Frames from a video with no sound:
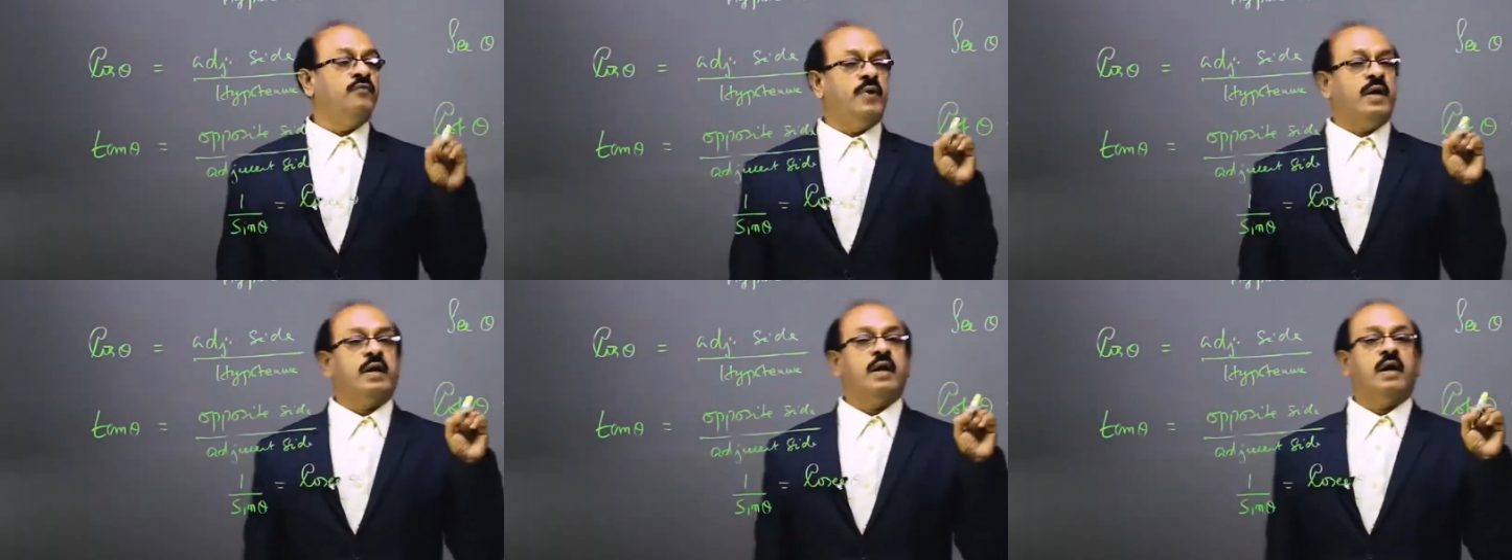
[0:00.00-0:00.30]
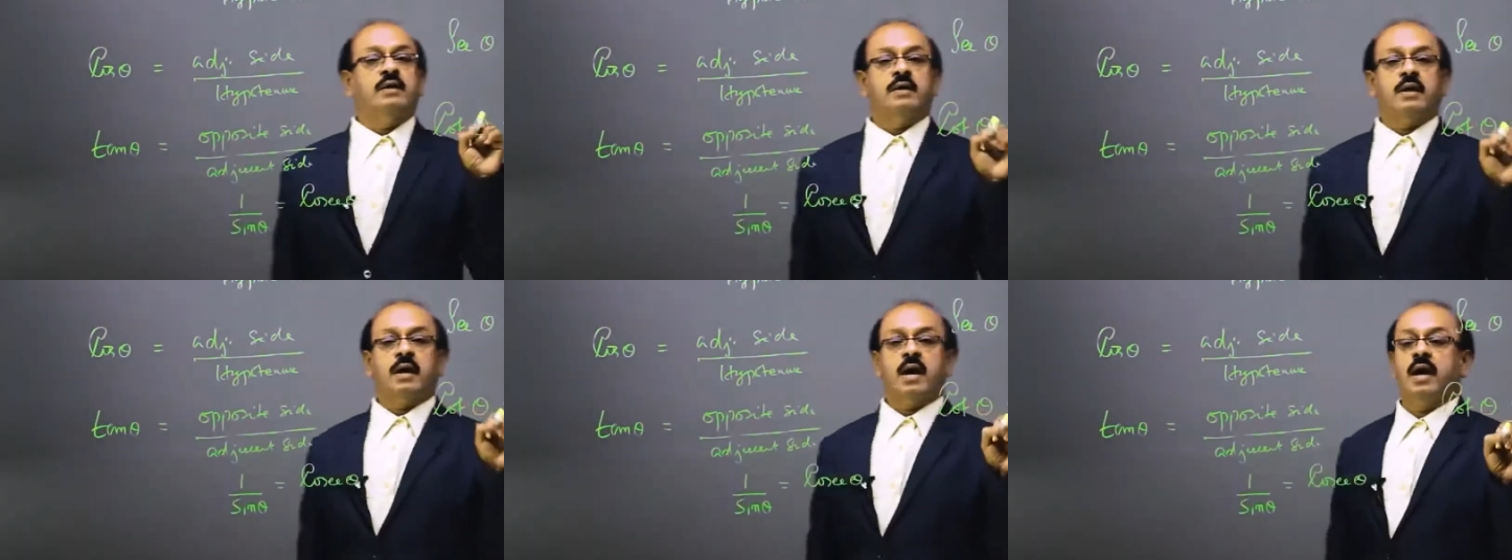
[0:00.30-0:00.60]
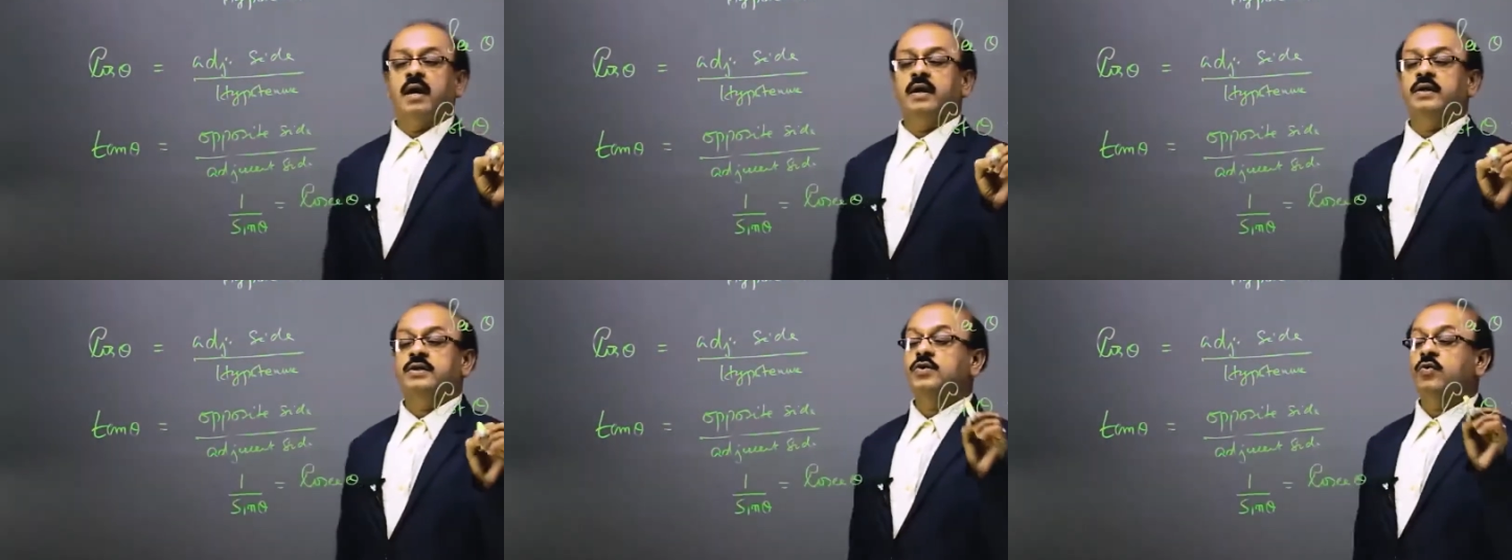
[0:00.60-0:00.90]
we can
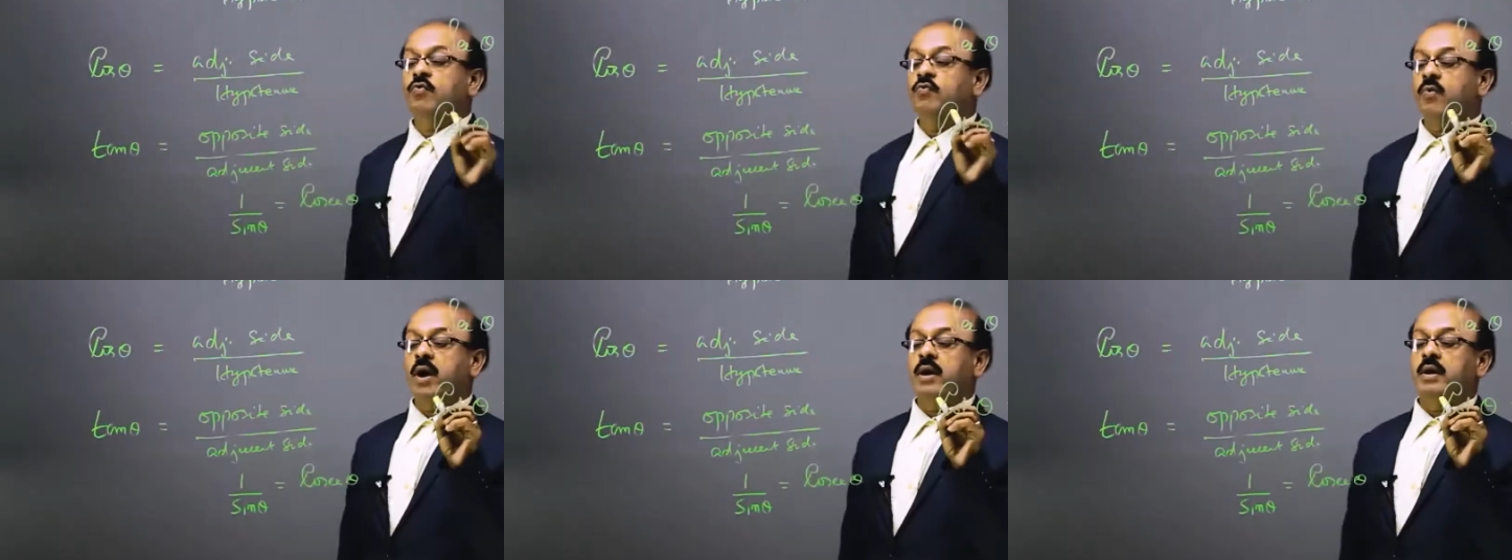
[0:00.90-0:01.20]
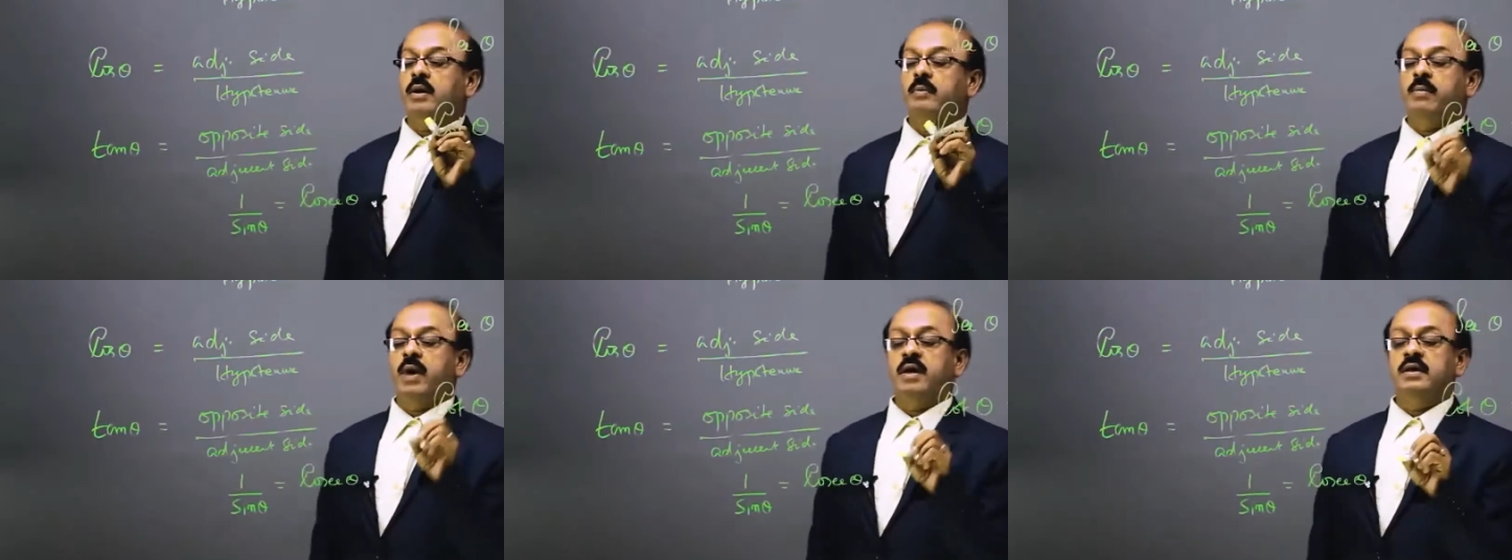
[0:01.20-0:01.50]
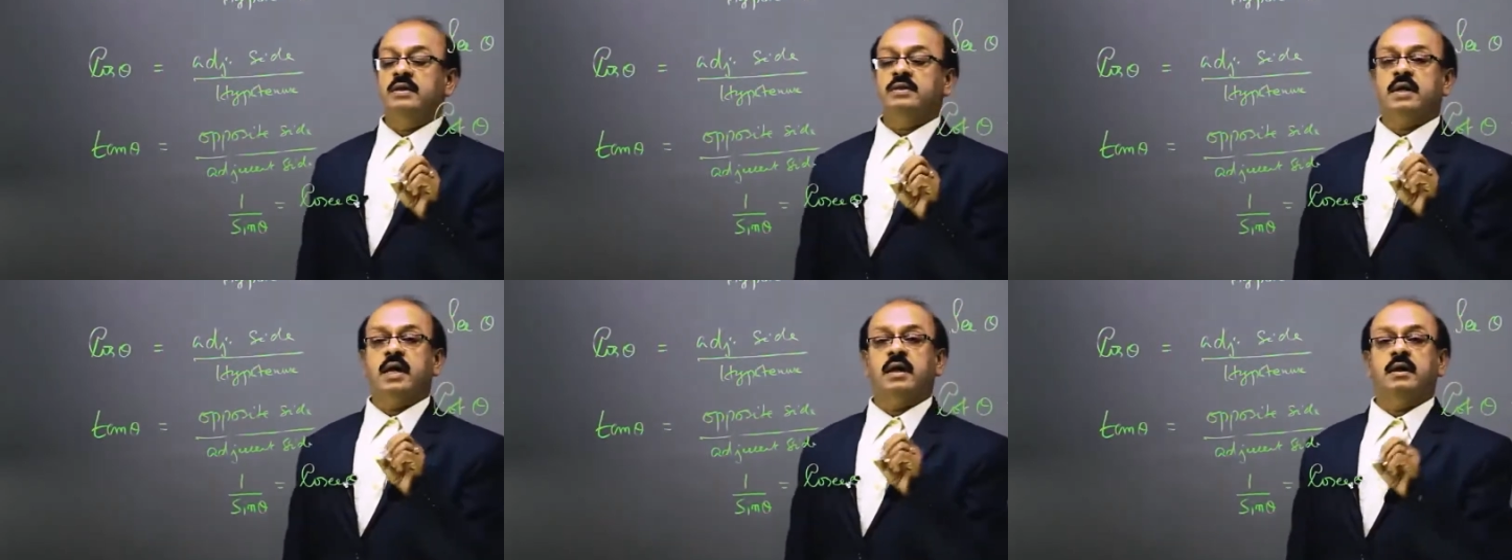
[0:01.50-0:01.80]
write 1
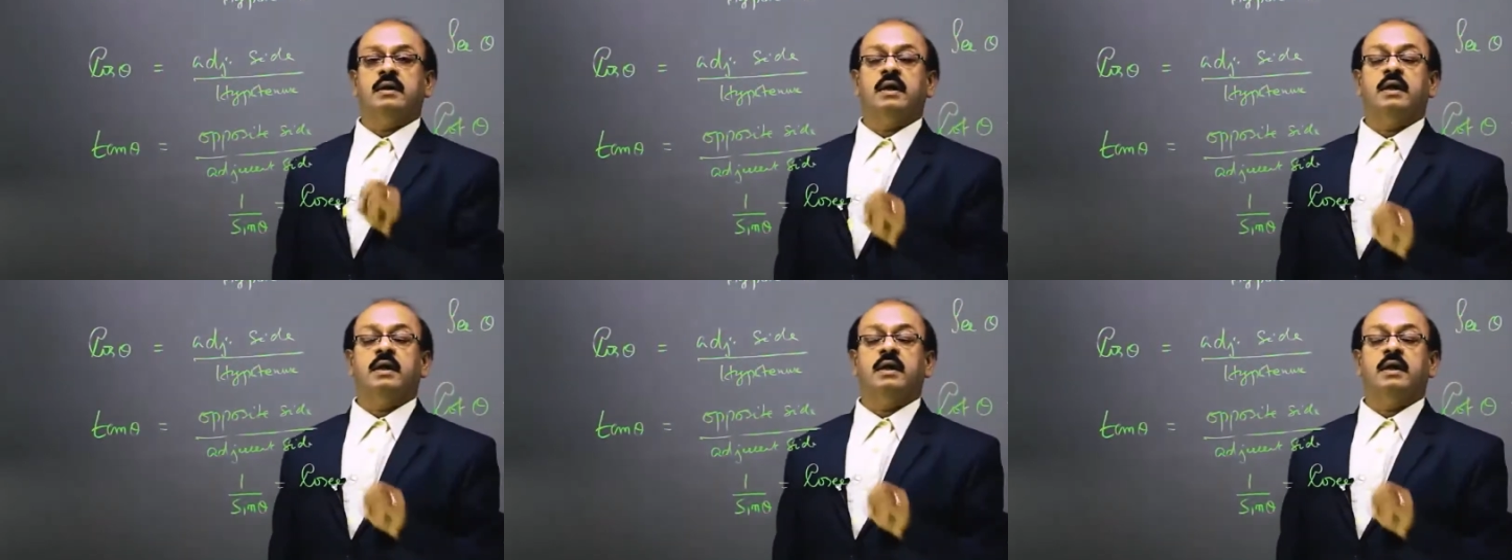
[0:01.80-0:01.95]
by sin